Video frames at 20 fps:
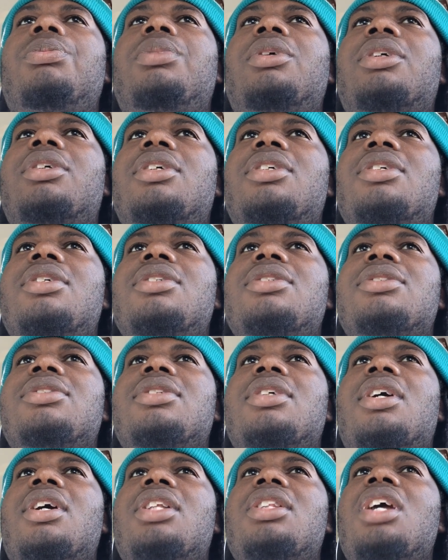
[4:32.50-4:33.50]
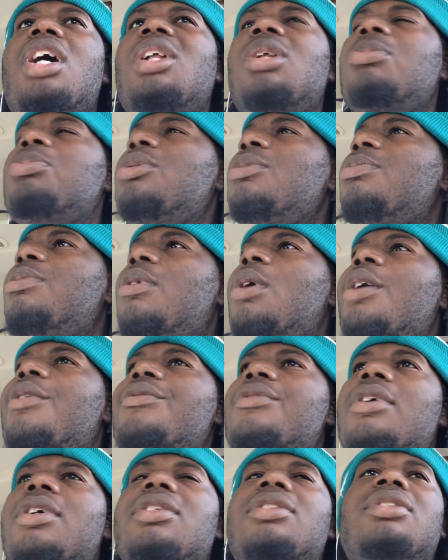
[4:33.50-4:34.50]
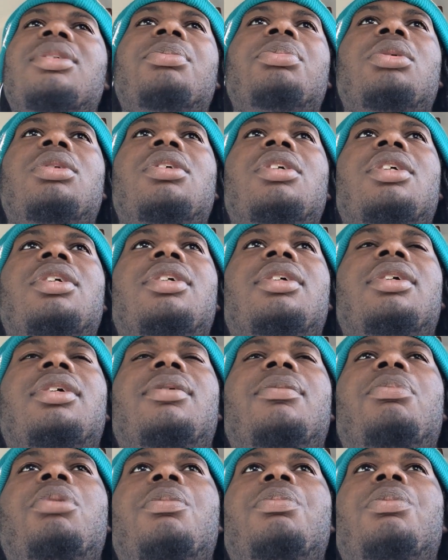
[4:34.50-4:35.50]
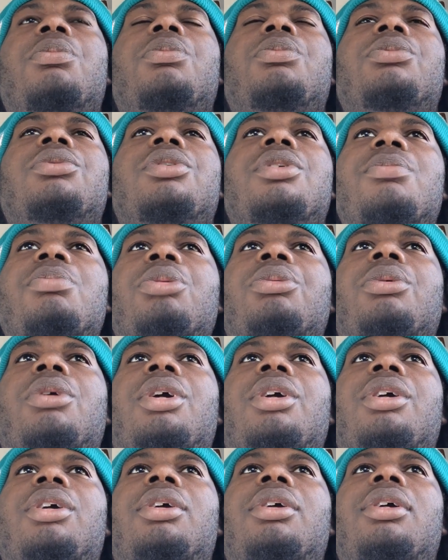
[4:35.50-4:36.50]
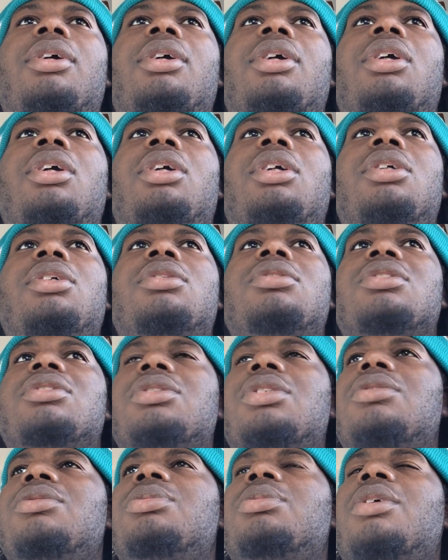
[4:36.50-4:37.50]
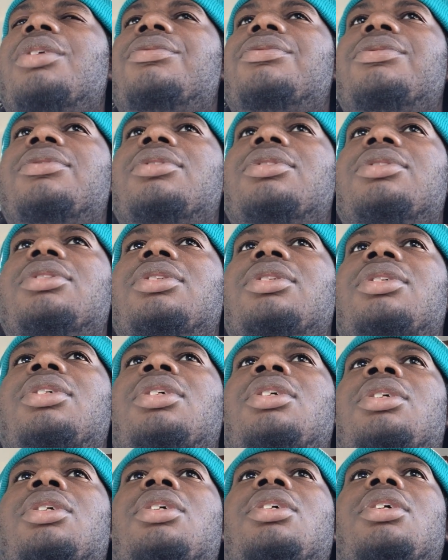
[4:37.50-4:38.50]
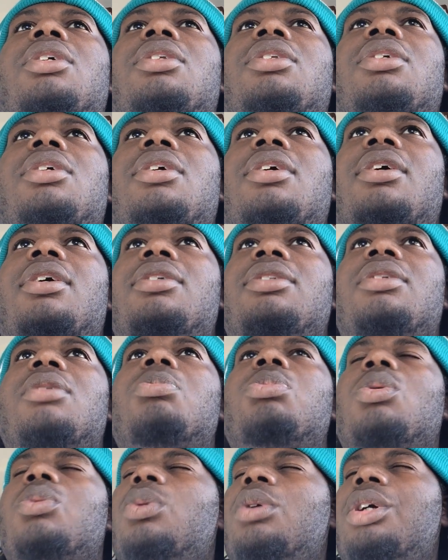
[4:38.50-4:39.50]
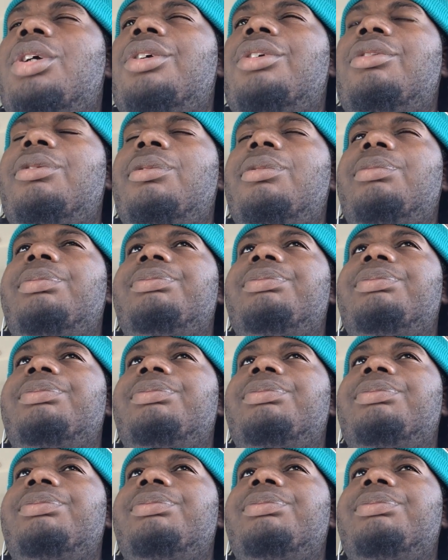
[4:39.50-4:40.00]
Because a lot of people are very temporary, temporary. Excuse my French. Temporary.